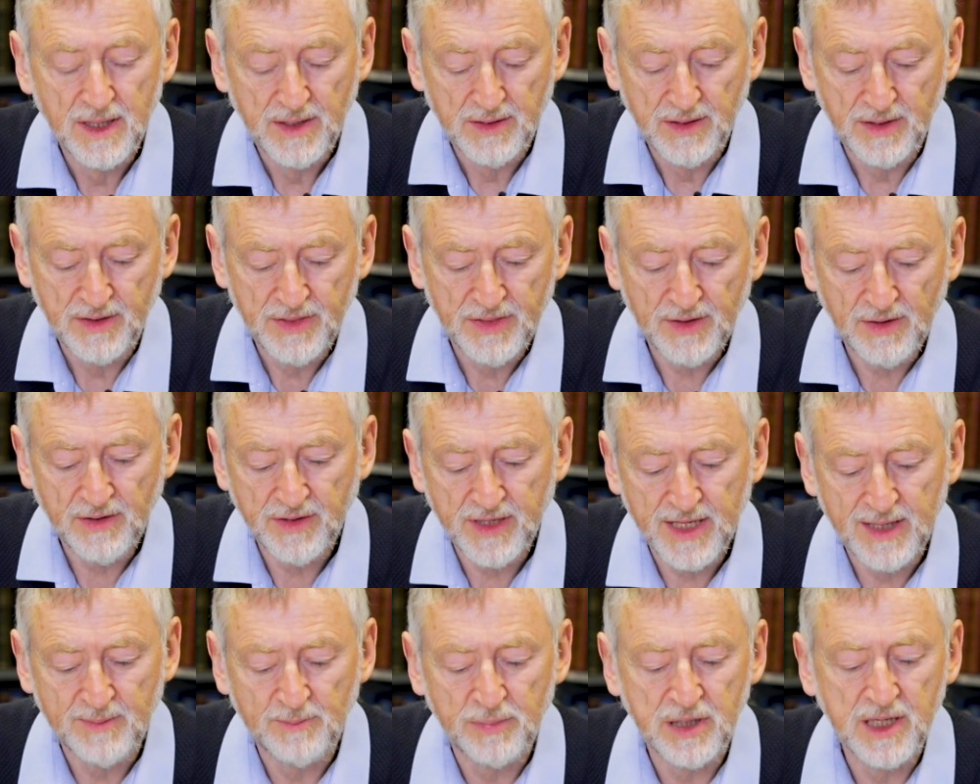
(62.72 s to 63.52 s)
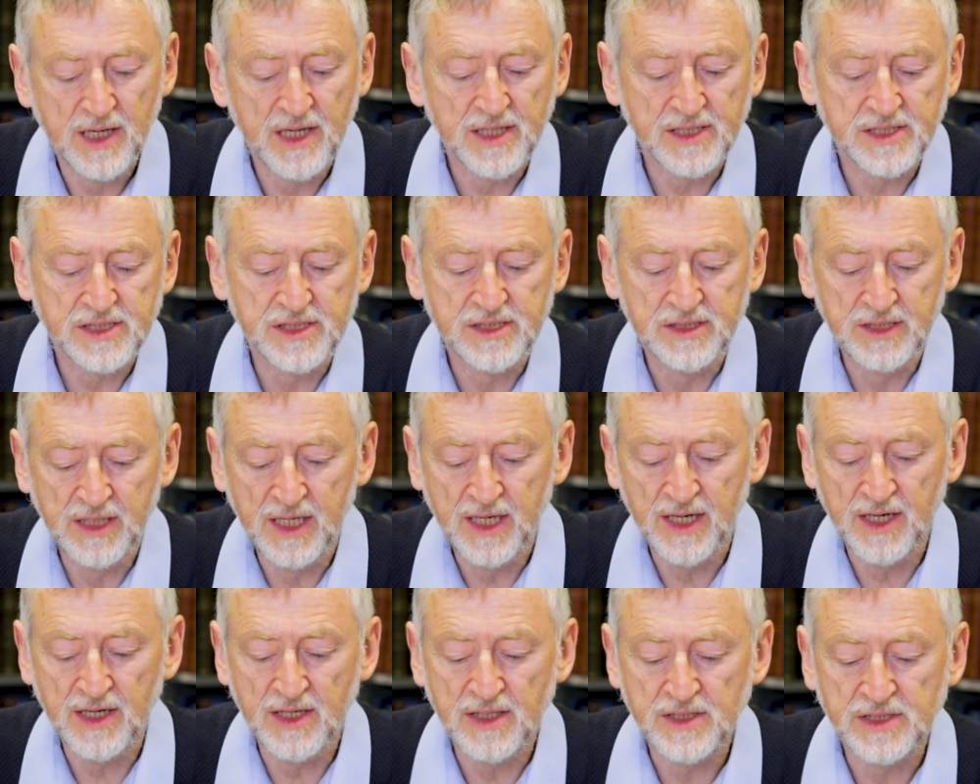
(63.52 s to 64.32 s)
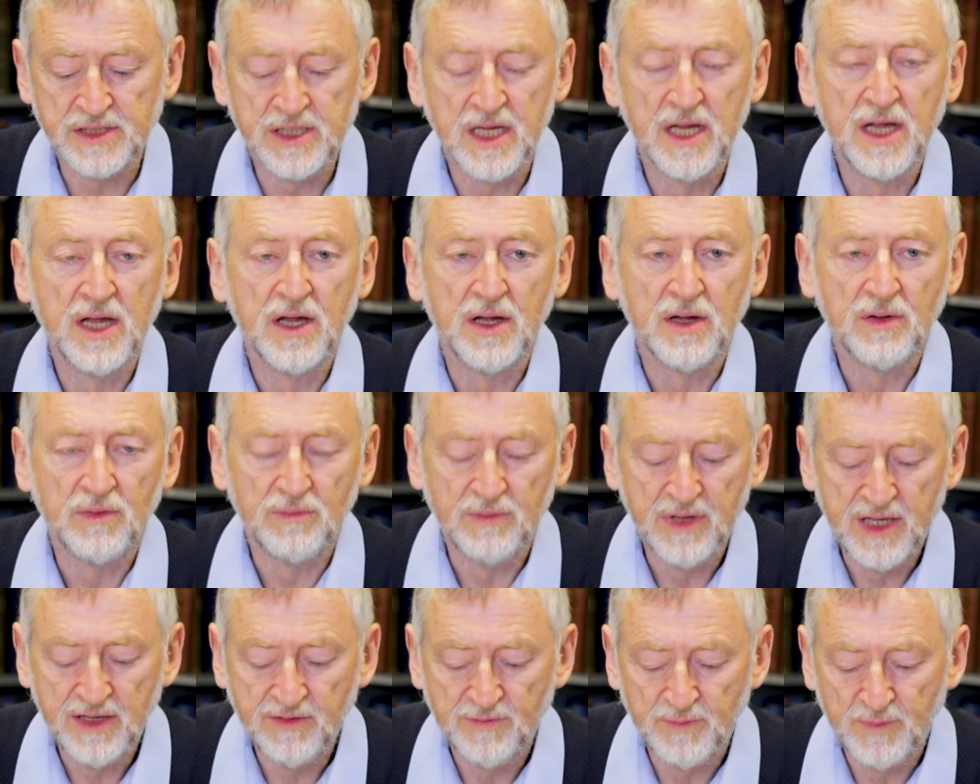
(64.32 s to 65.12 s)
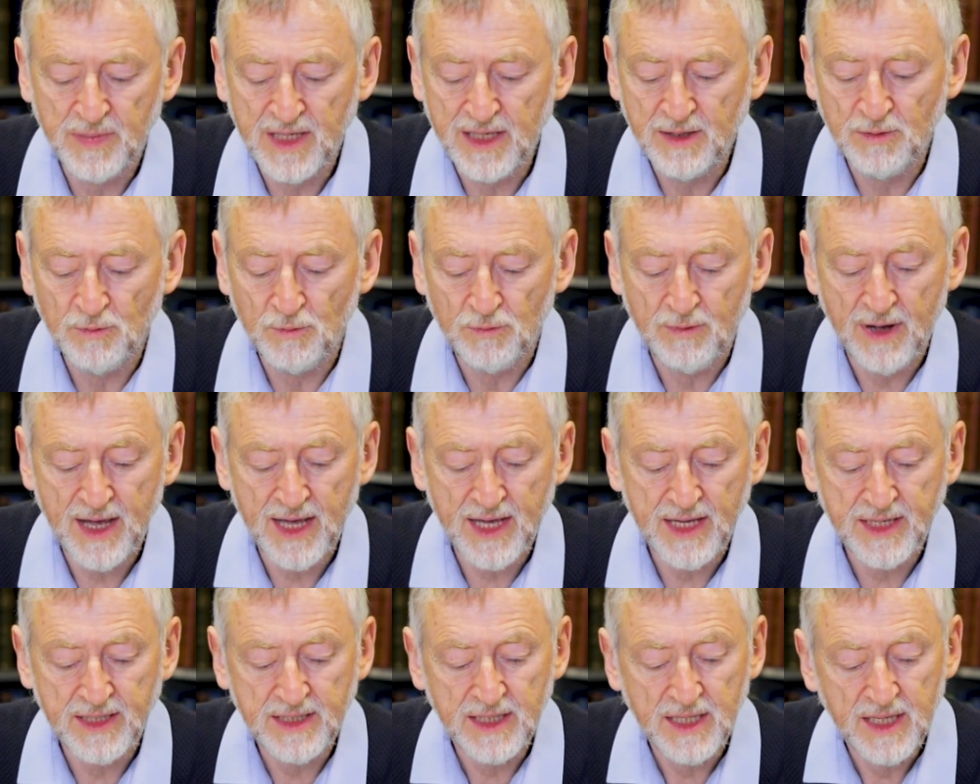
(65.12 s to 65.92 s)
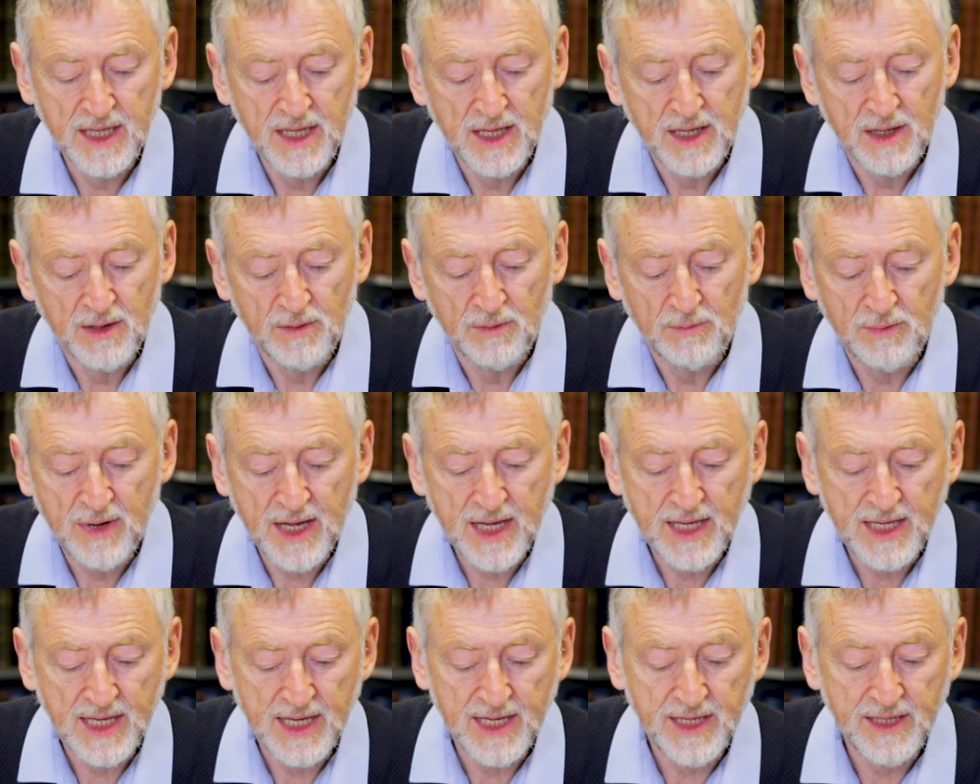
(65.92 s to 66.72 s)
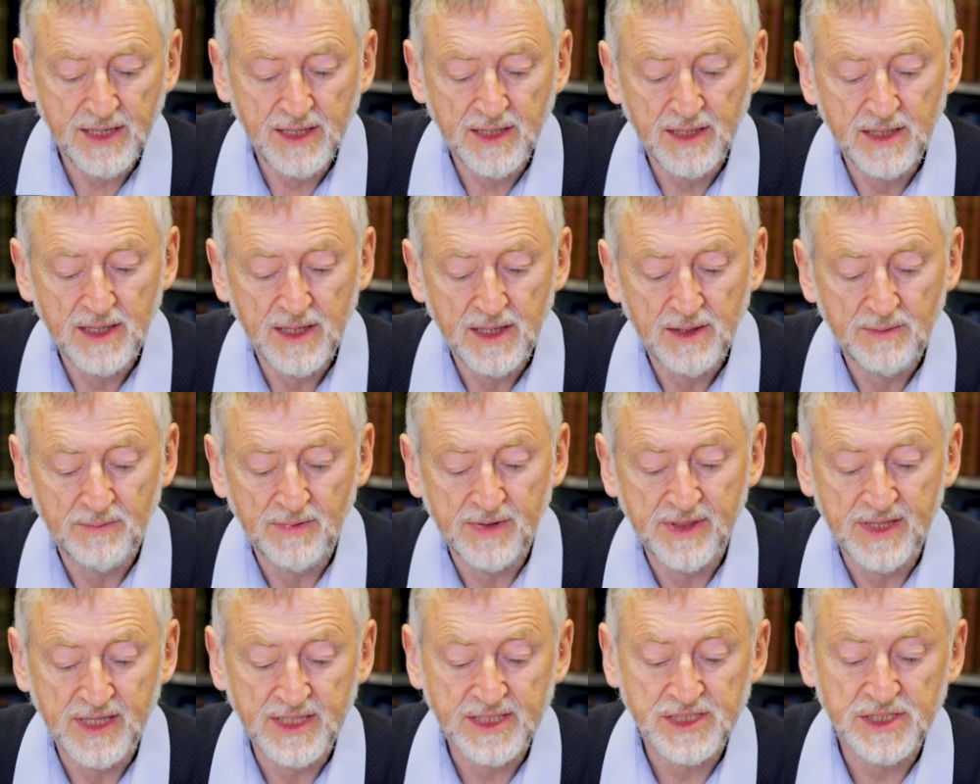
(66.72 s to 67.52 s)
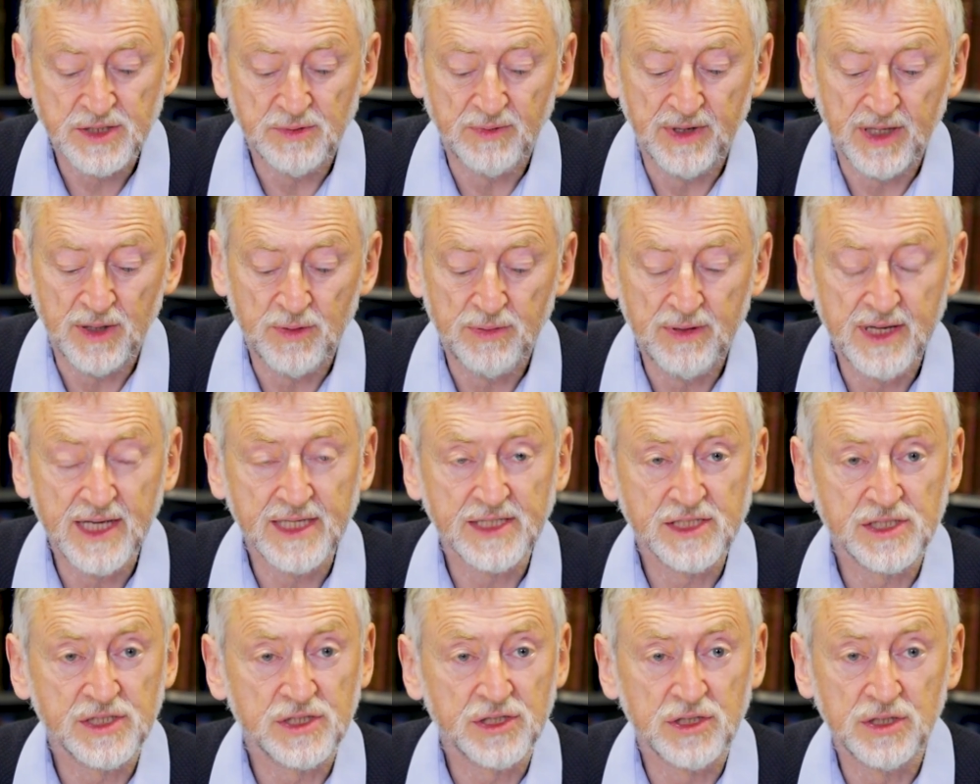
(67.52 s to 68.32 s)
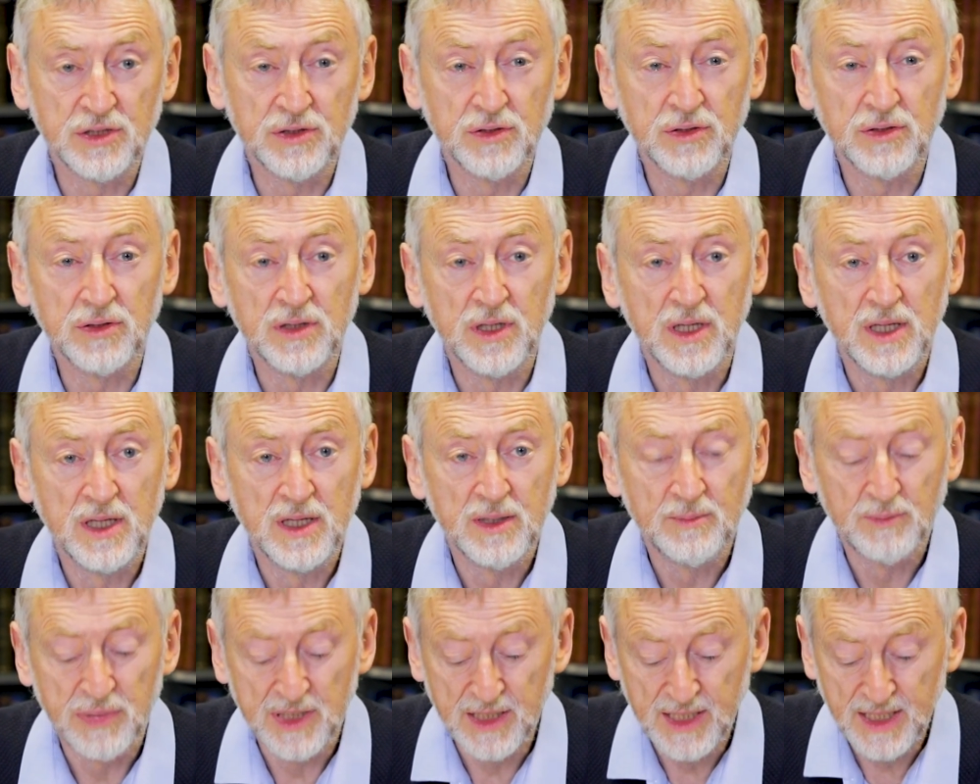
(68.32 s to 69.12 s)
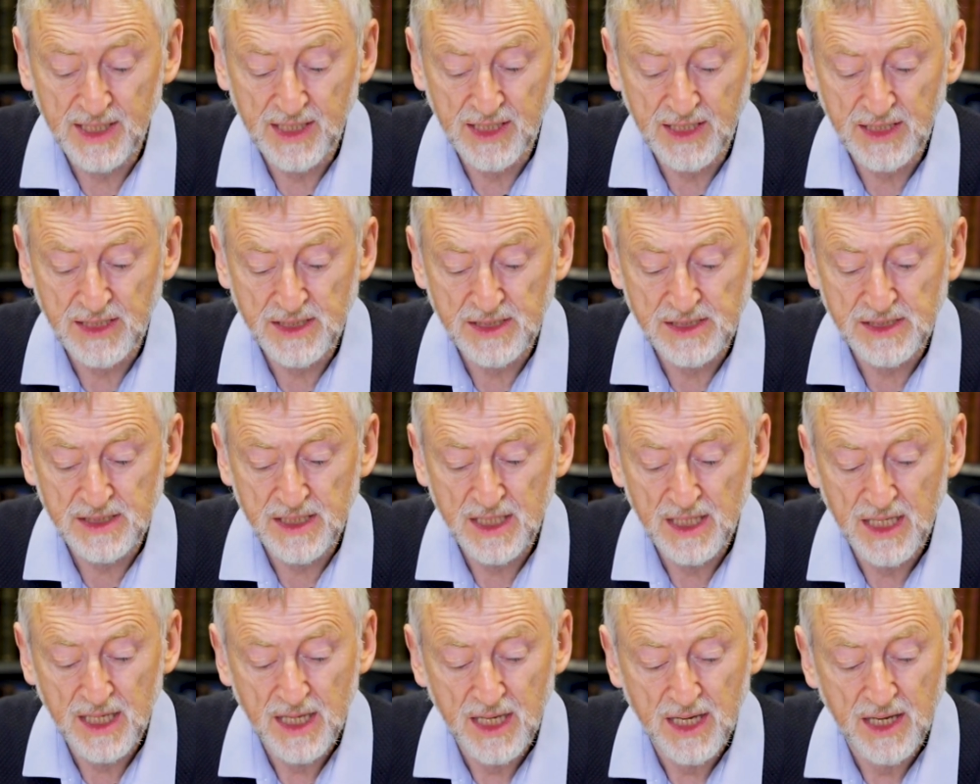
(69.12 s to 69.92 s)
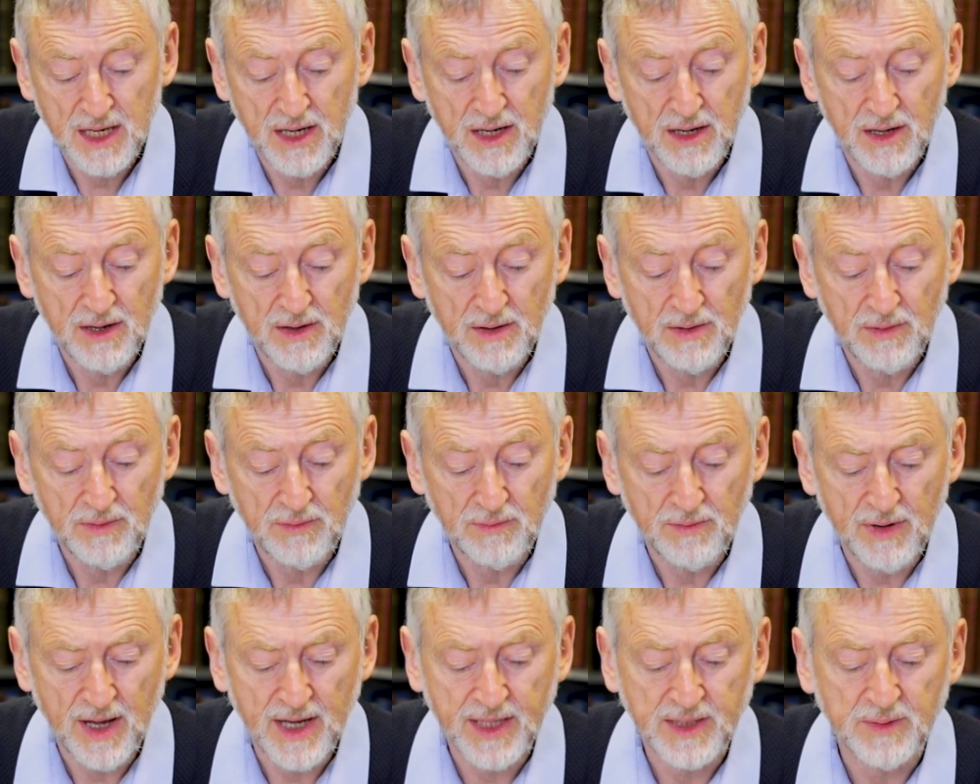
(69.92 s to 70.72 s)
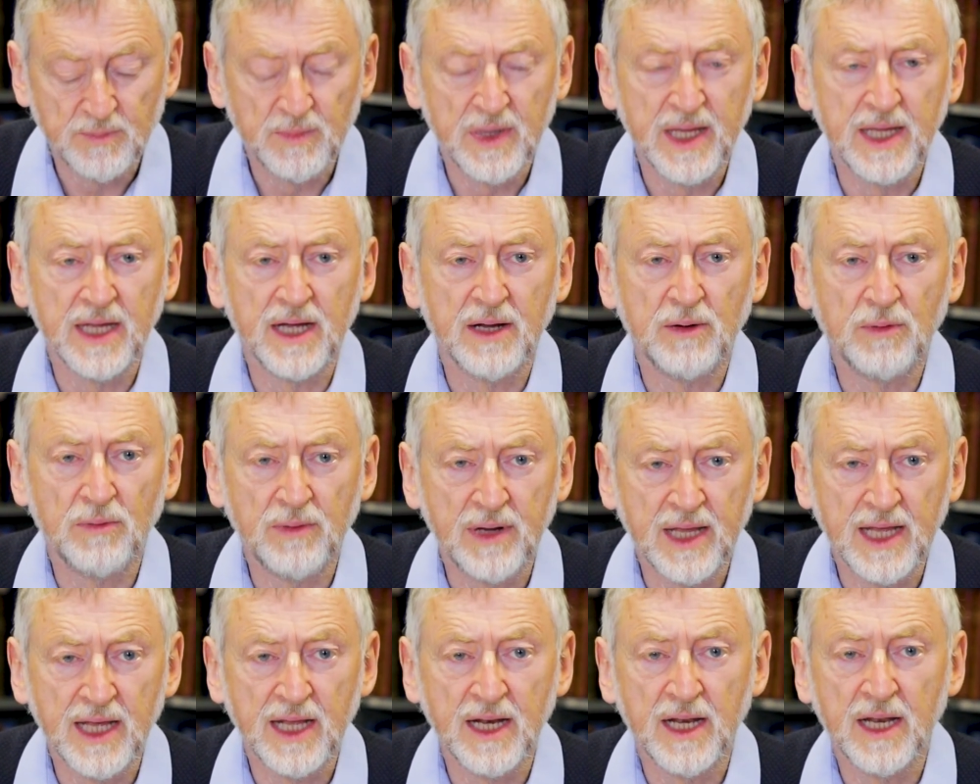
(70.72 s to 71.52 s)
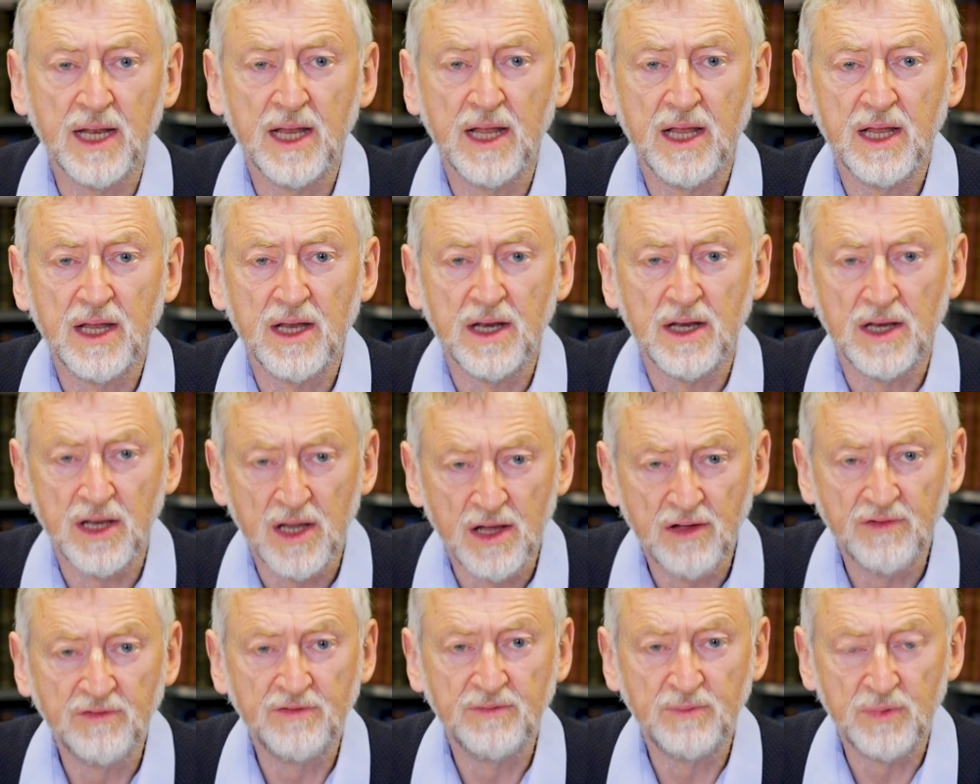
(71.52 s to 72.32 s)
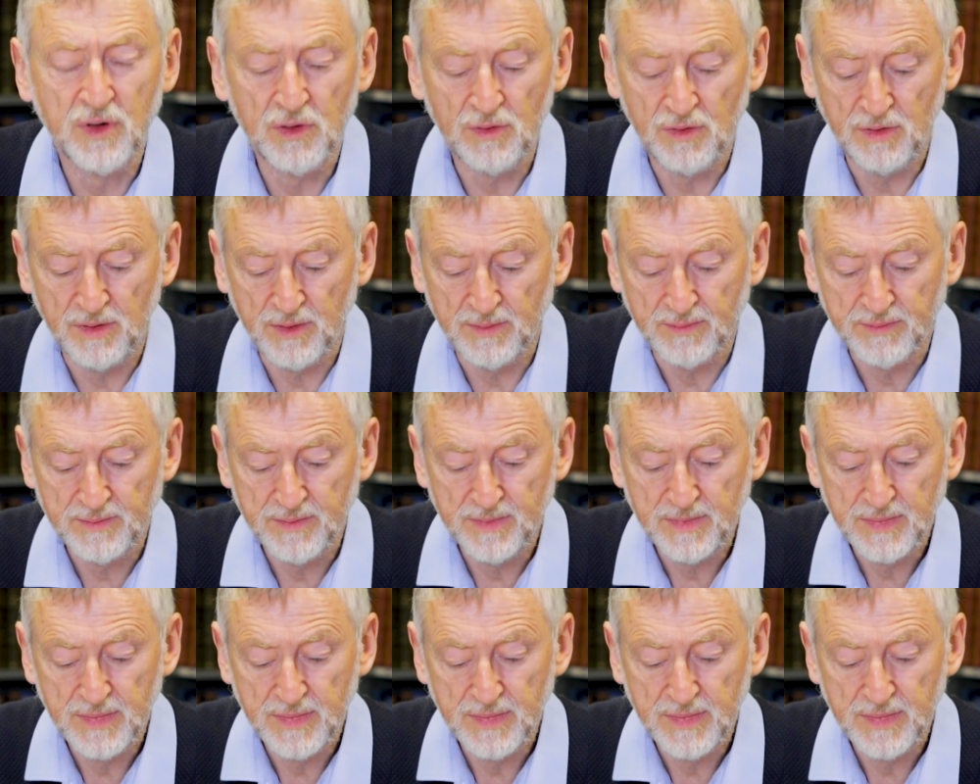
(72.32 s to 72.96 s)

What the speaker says: The 30 plus years we've been wed weigh in with this request to please write me a real love poem.